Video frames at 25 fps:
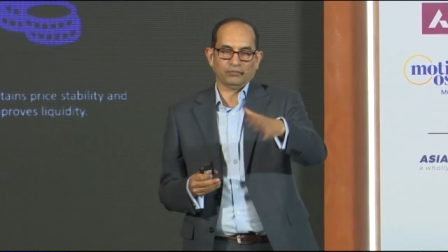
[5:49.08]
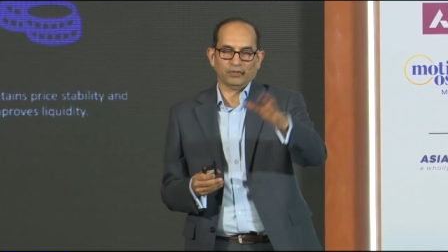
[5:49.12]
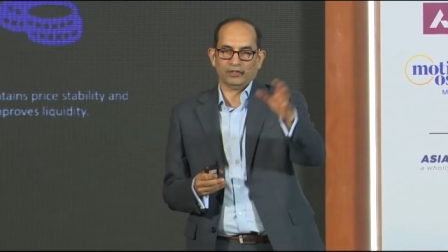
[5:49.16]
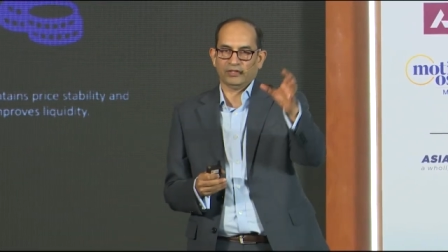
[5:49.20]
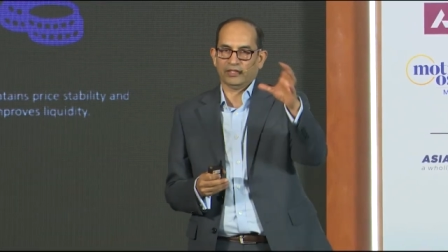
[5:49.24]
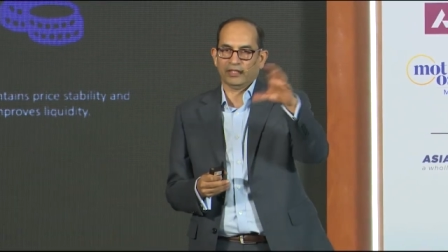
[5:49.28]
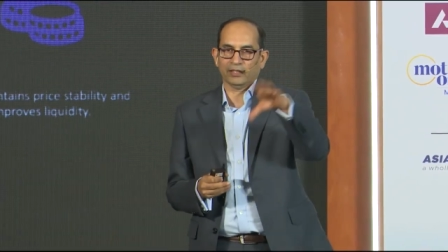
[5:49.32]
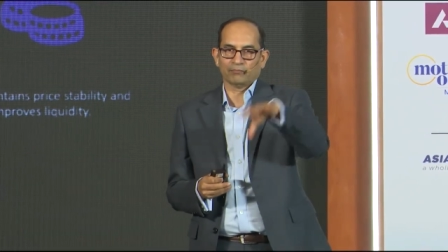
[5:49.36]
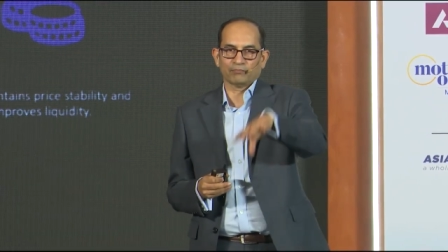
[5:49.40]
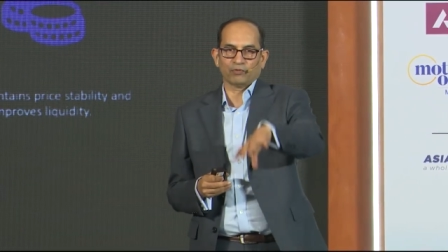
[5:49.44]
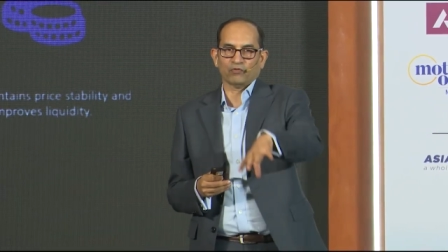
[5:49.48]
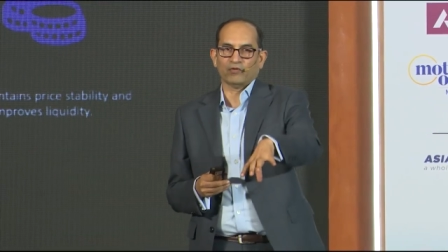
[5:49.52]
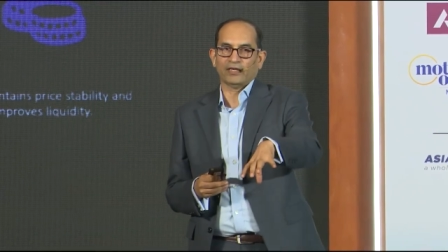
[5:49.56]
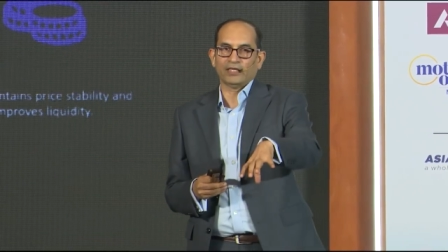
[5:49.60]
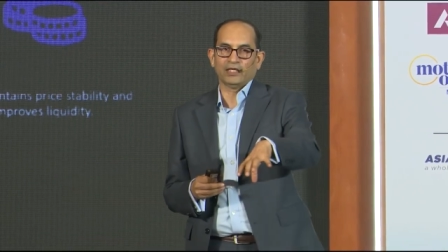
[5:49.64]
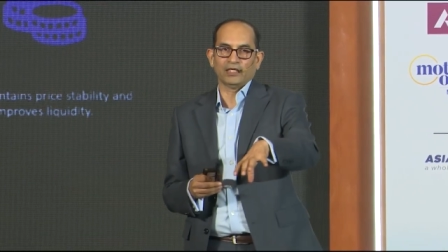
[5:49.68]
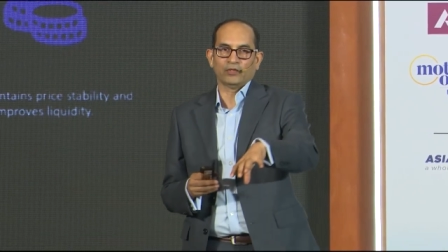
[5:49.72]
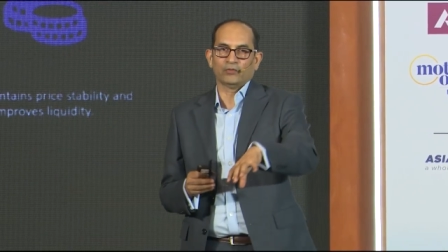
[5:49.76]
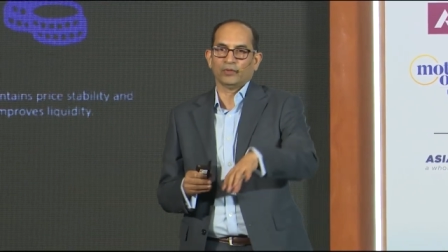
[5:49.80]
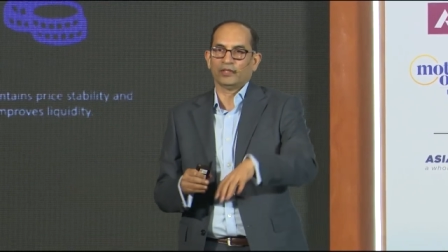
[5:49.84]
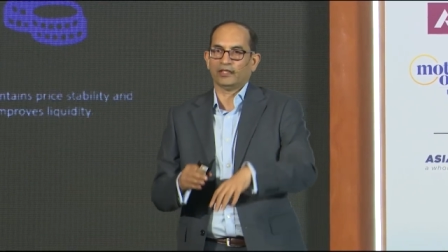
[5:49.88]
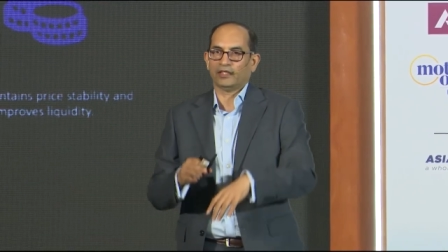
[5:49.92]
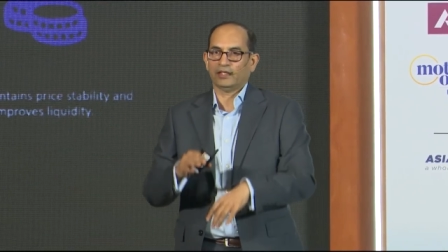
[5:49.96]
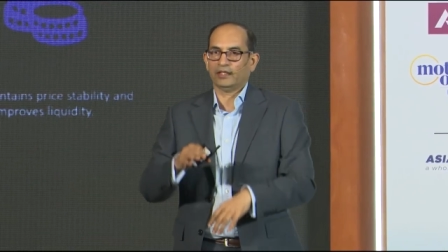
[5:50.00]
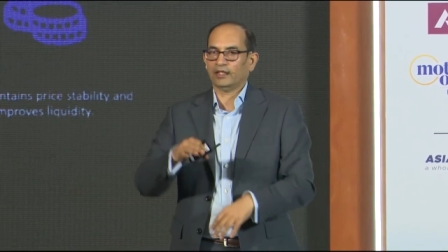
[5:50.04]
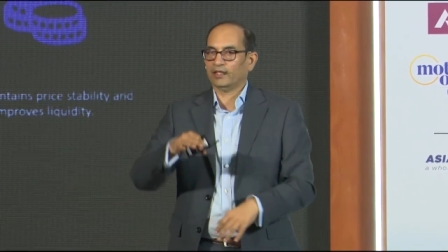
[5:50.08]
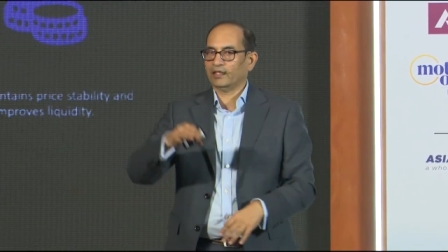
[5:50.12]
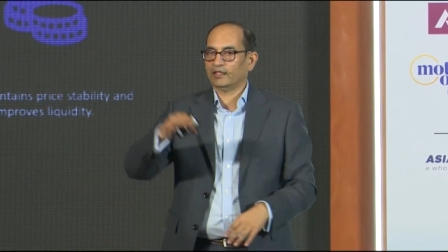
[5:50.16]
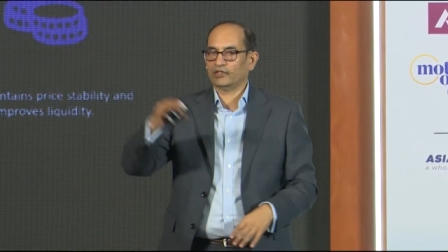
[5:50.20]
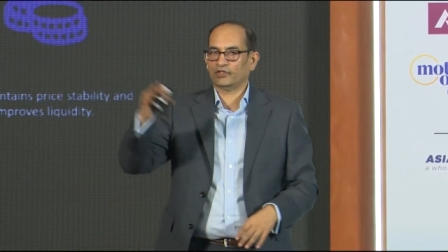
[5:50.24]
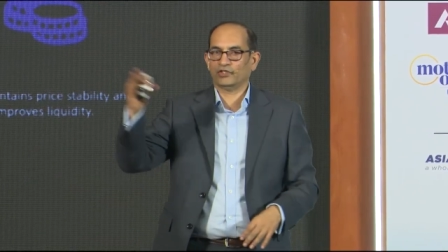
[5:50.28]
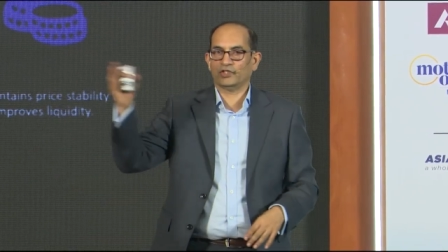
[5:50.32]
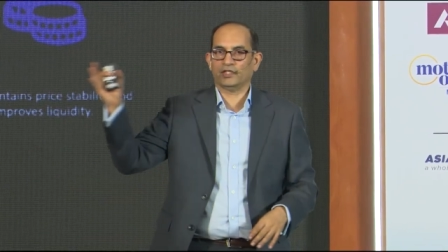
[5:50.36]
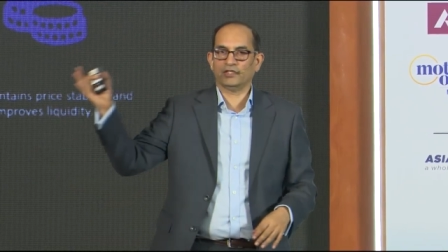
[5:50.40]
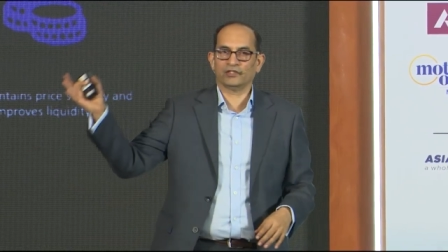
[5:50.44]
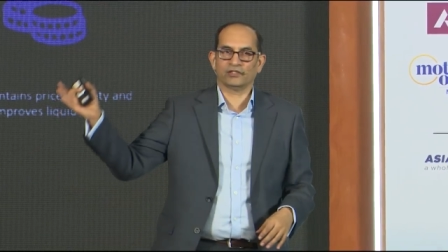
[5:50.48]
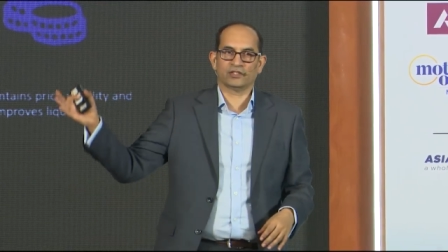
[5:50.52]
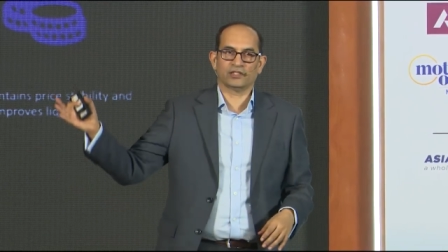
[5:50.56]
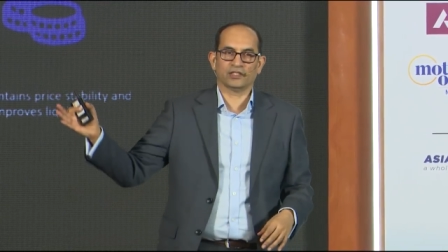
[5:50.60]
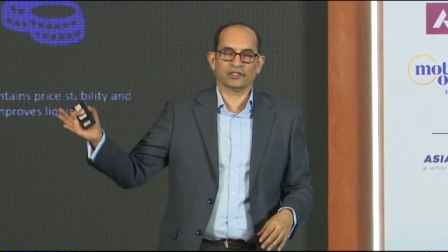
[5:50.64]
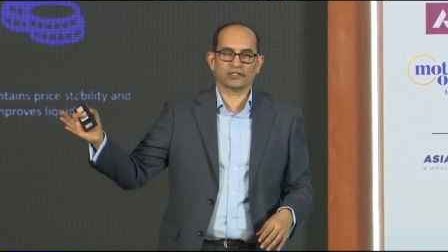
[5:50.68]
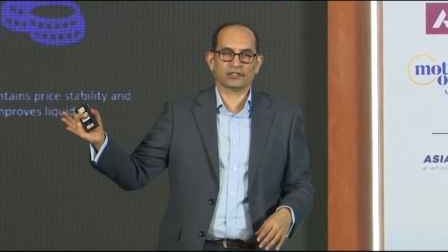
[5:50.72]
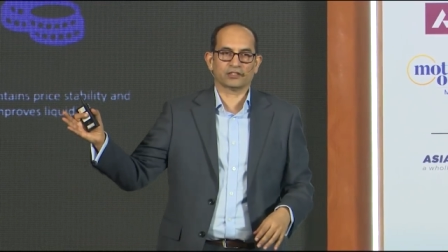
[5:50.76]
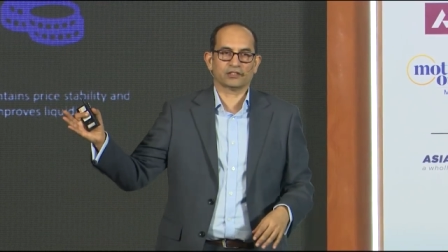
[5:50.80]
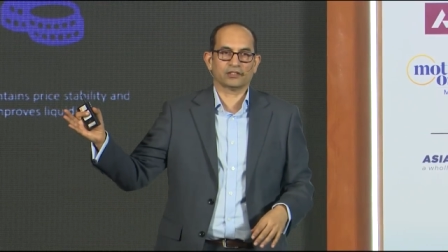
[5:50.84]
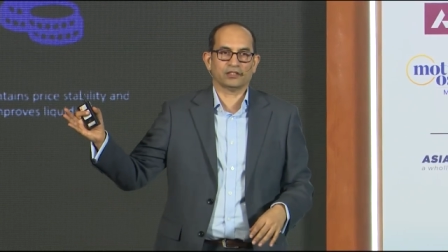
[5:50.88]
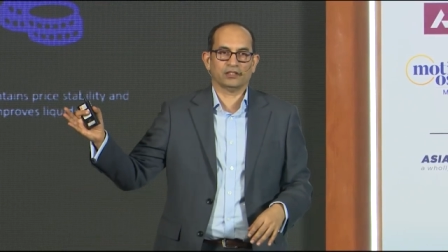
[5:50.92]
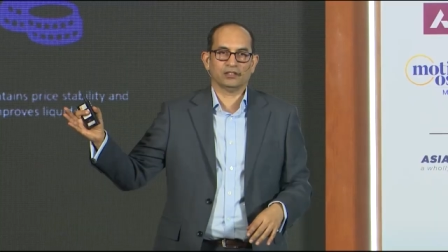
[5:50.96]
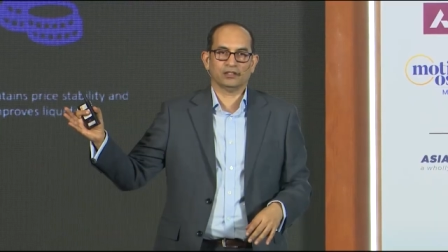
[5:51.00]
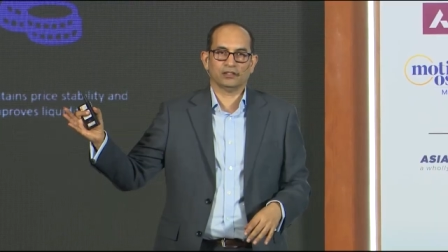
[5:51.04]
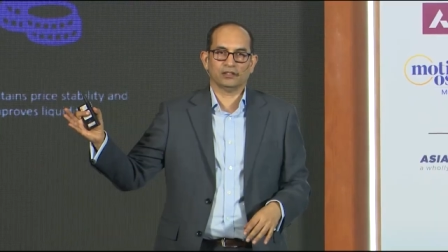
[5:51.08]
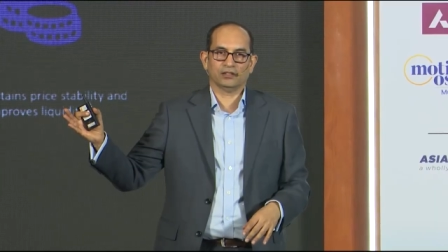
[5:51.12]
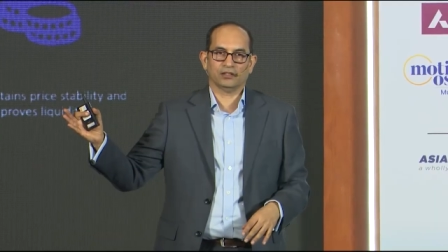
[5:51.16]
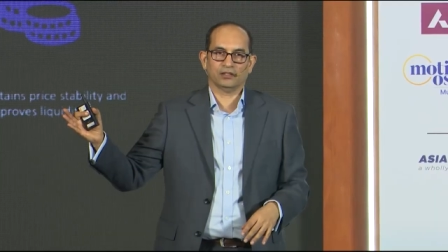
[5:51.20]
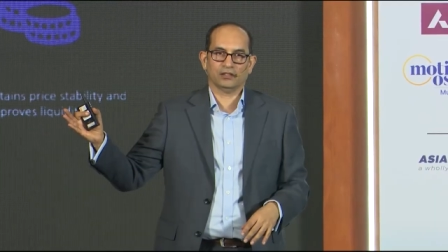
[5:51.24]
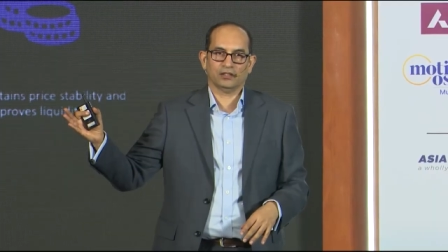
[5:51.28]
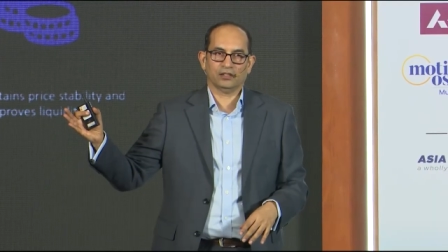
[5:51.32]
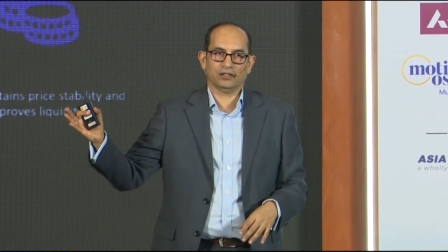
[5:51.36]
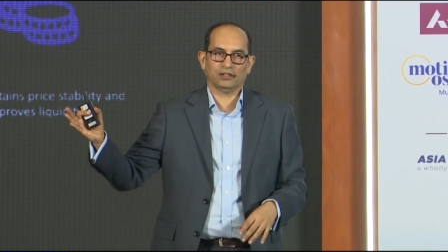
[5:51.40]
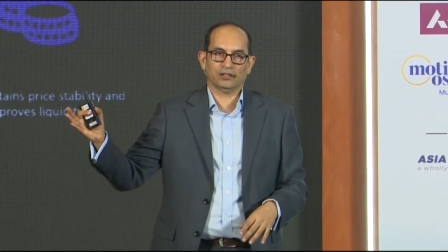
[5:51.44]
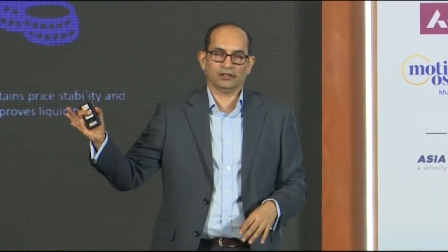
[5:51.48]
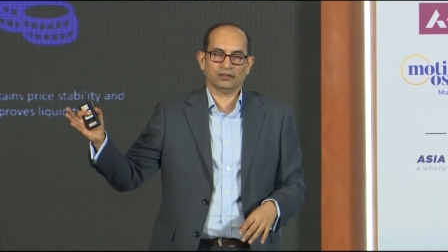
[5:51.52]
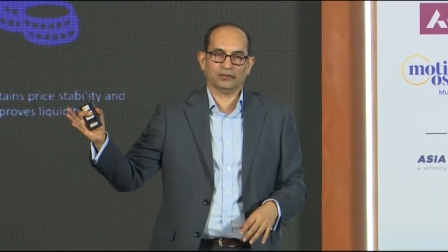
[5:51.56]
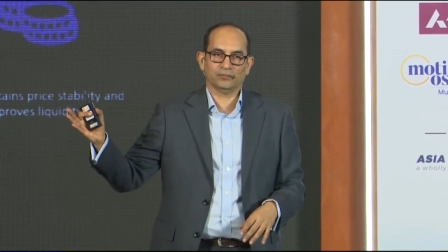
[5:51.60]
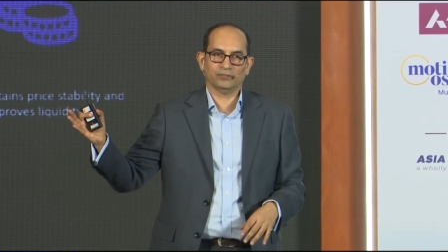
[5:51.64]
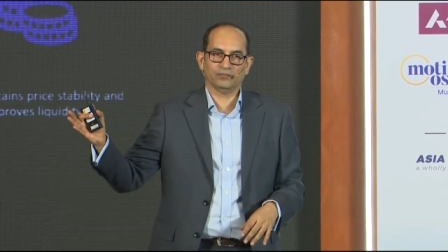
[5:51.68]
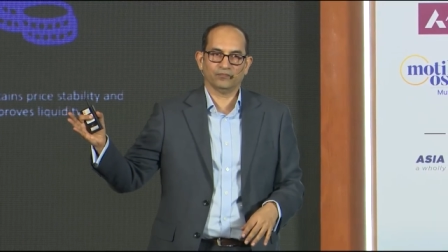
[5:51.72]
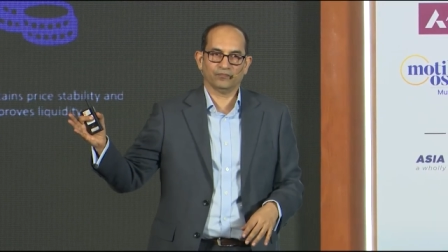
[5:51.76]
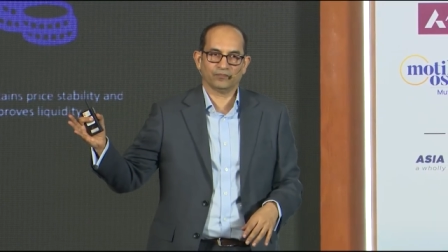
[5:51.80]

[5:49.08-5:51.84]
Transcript: can provide liquidity and exchange this the